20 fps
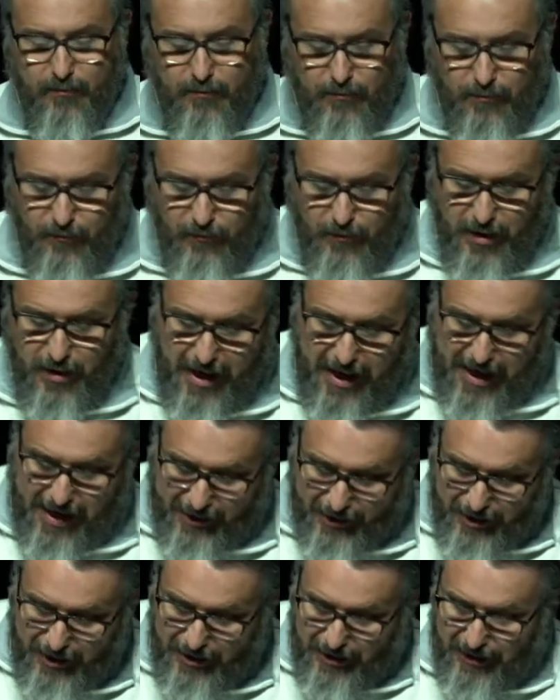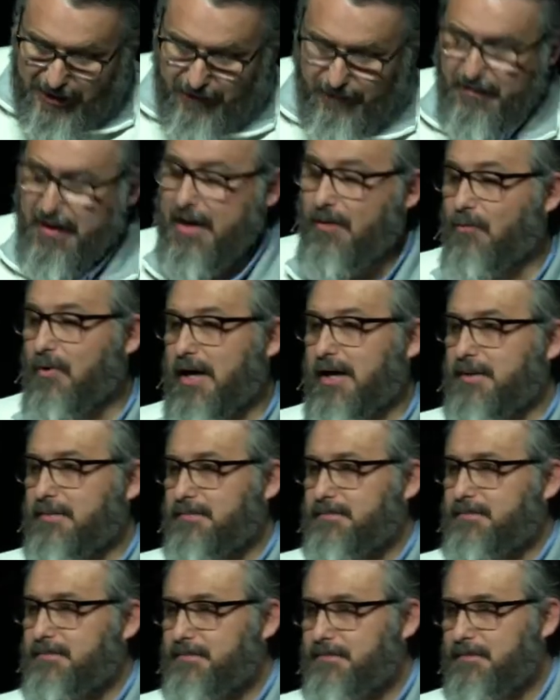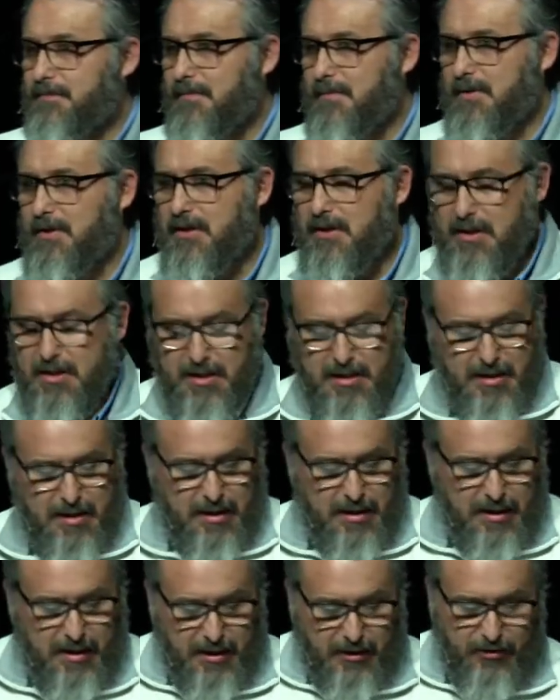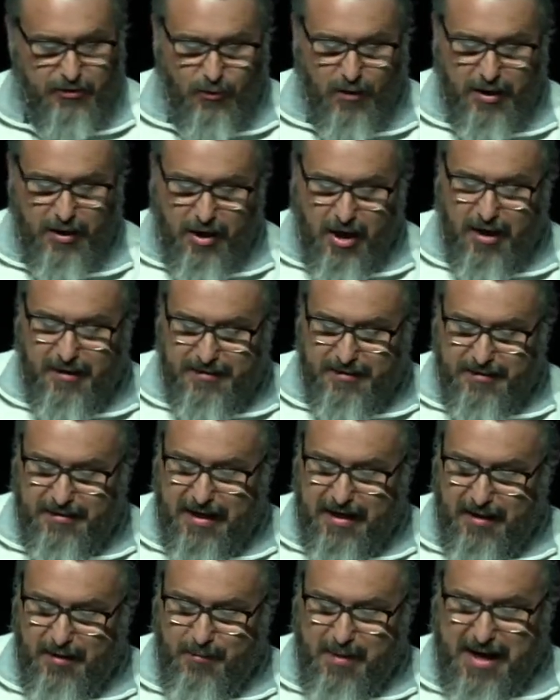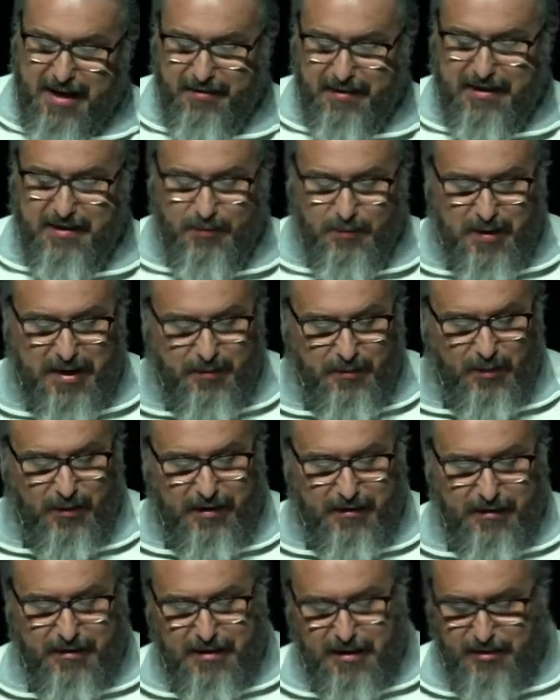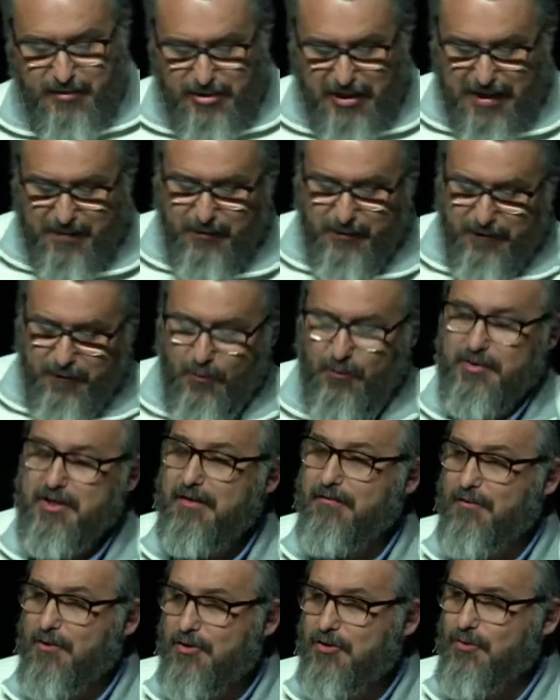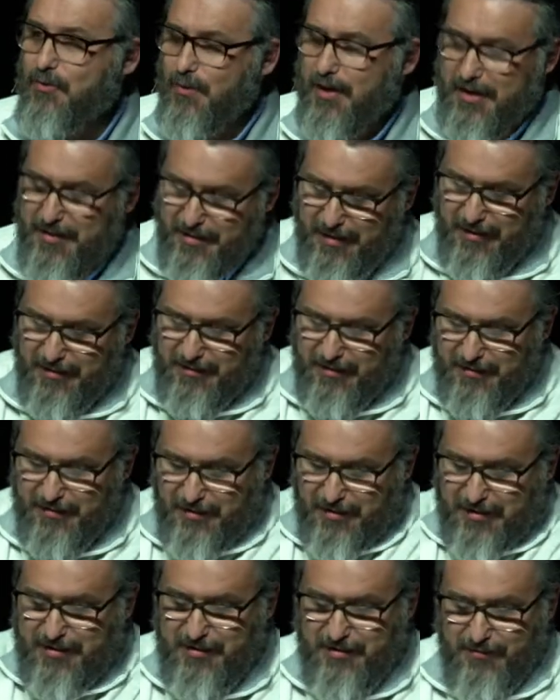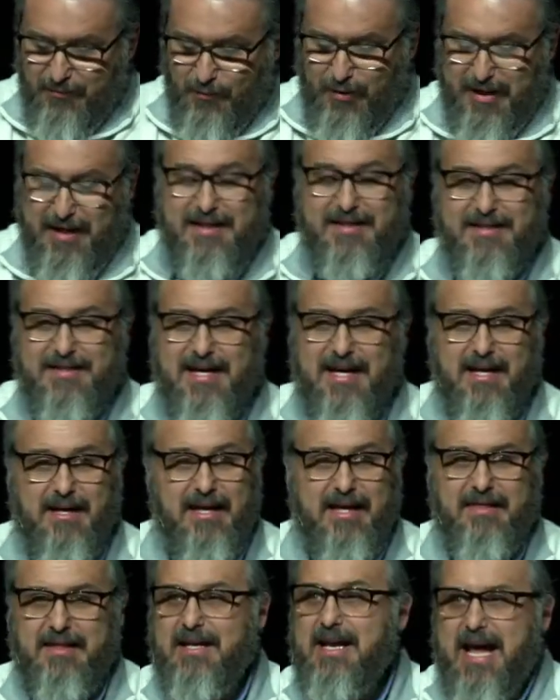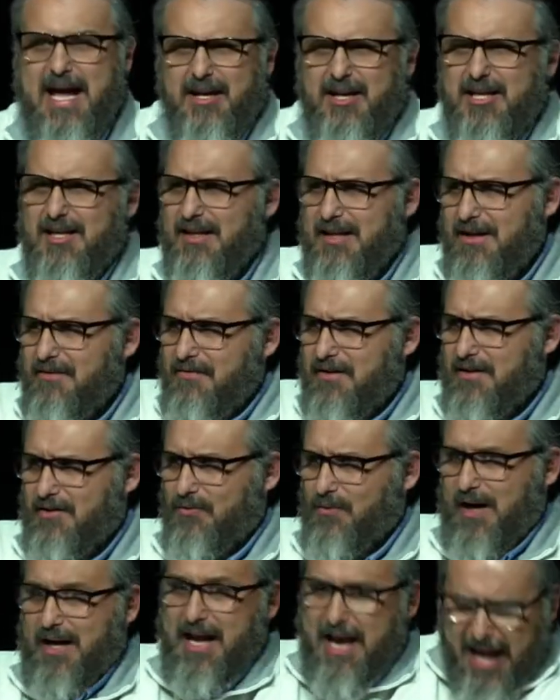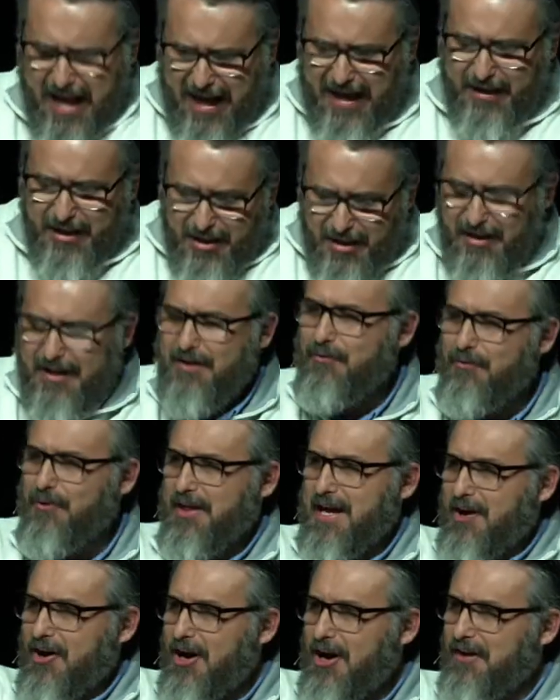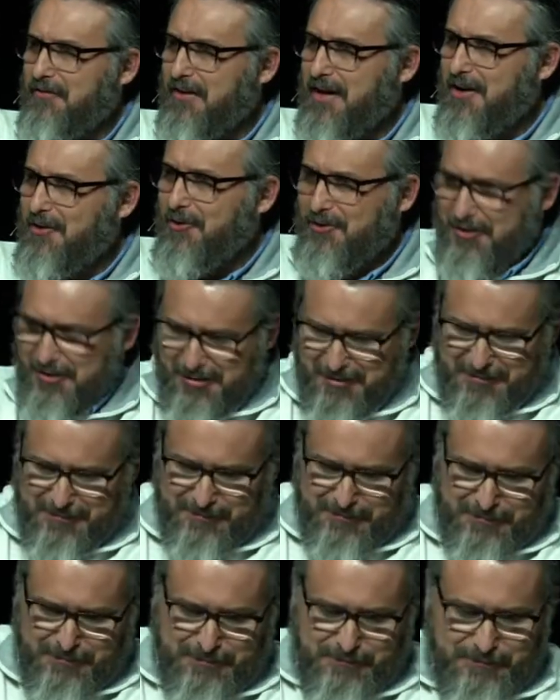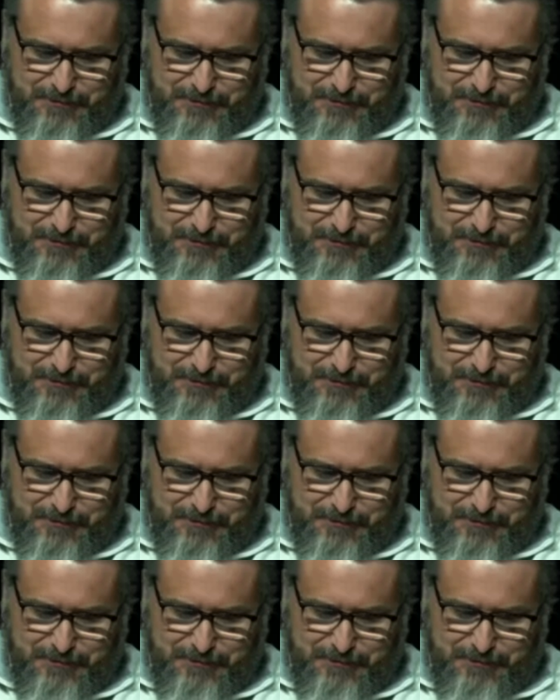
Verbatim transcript: Well, how do you live that way? Here's what God said about these people in, in chapter 14, verse 26. Let's listen what he said. And then how do you live this way? How do you live with how God felt?